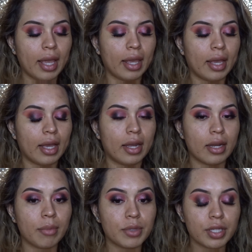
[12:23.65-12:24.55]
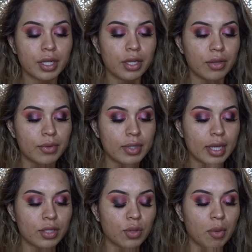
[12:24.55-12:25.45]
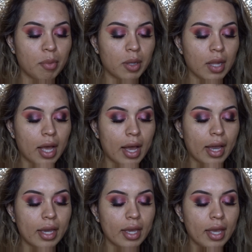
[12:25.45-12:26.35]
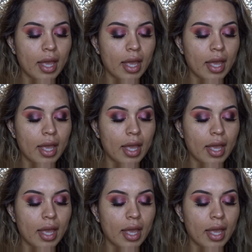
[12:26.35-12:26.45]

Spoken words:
and I'm just going to use that to apply.